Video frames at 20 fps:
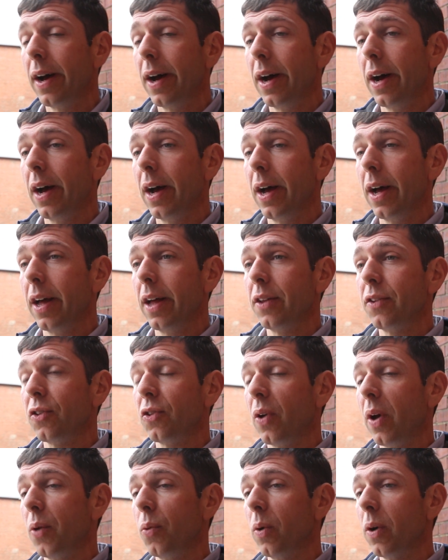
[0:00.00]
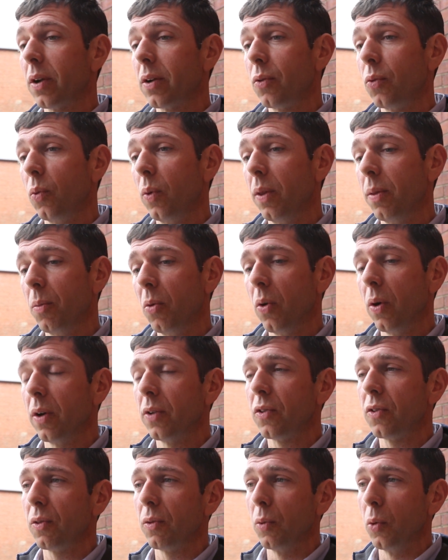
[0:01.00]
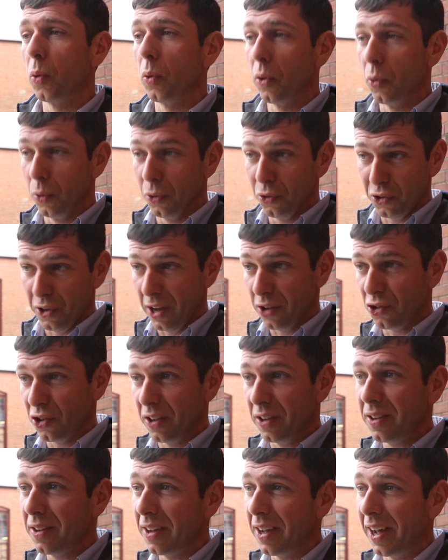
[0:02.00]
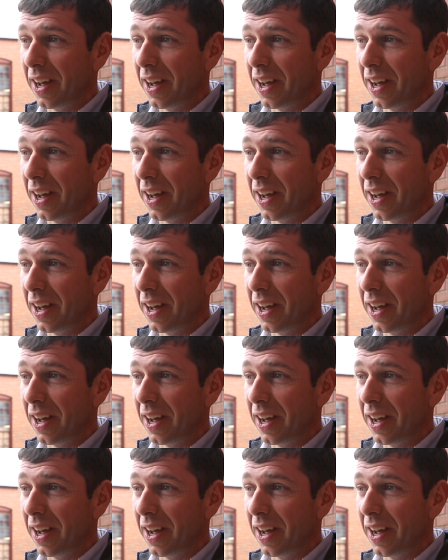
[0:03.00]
Uh, so I worked with Morris through the recession.